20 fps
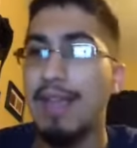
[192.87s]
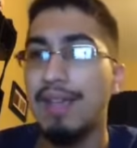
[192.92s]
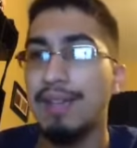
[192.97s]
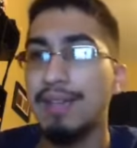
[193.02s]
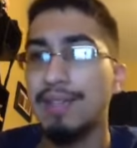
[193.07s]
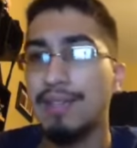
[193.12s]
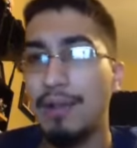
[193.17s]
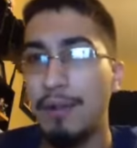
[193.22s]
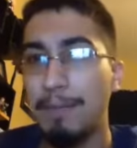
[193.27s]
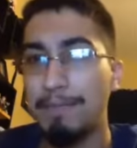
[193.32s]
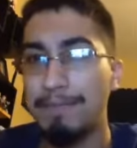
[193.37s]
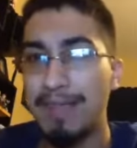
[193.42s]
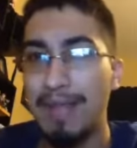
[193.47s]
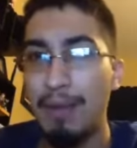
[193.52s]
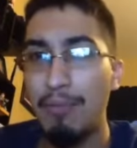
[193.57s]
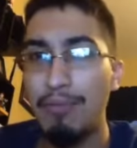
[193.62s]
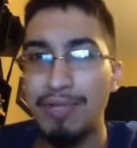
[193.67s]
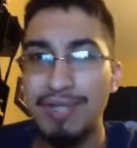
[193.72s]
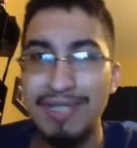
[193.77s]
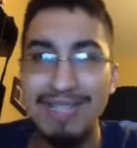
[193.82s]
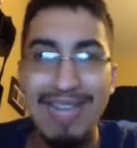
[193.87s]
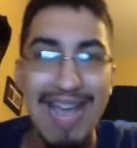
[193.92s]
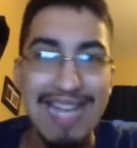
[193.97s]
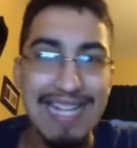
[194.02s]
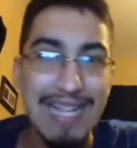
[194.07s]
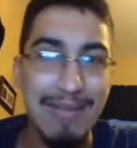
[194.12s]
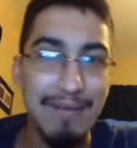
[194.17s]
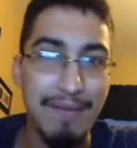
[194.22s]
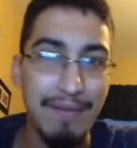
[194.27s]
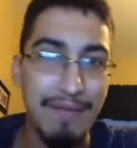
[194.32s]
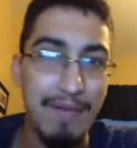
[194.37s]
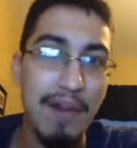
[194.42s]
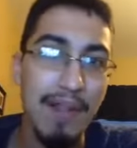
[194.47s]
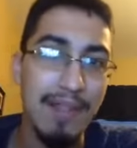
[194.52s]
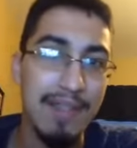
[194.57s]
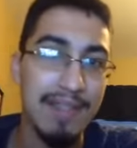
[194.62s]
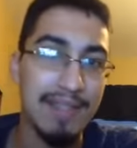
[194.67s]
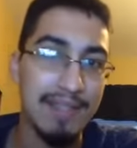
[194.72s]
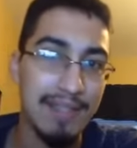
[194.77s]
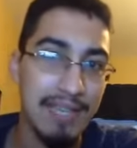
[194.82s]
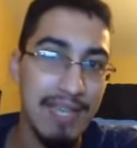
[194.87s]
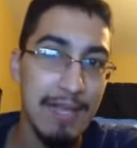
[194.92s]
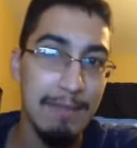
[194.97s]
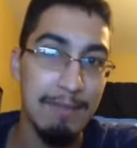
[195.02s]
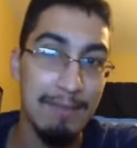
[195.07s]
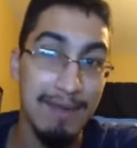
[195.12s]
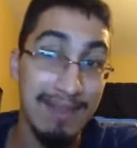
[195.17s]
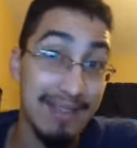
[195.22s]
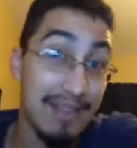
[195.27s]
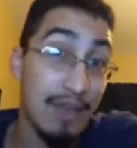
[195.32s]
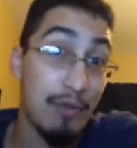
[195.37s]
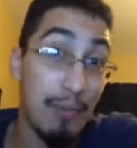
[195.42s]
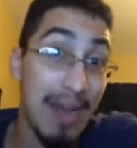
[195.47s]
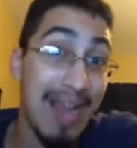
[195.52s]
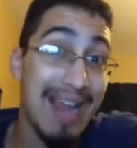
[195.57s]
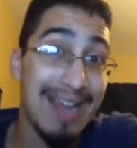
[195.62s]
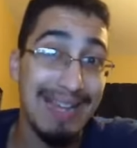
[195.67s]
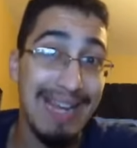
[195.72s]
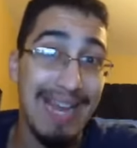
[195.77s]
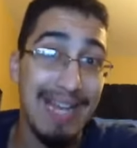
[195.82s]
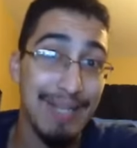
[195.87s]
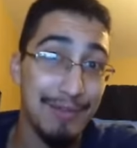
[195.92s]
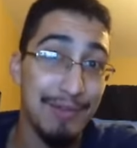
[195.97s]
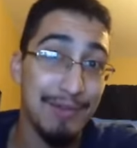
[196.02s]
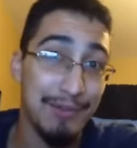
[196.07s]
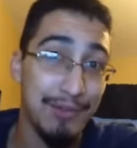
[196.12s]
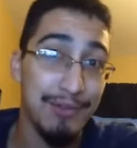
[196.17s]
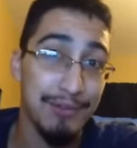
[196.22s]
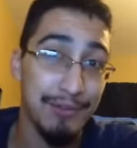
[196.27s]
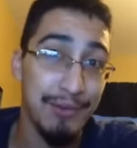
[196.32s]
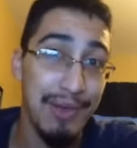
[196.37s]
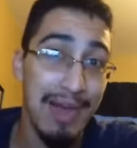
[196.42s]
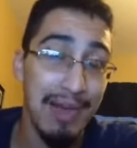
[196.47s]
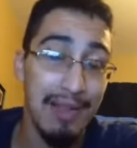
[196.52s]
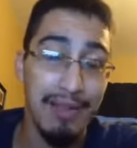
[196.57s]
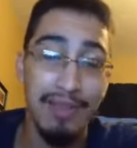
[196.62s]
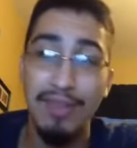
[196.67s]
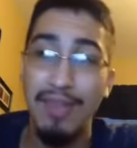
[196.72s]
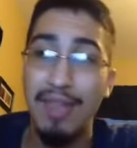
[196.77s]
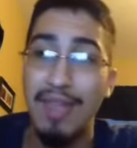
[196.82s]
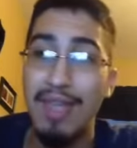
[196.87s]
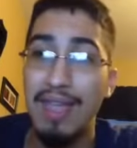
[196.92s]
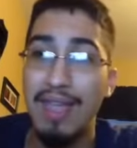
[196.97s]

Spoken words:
So they were just guys having fun on the sea, but they're recognized for their strength.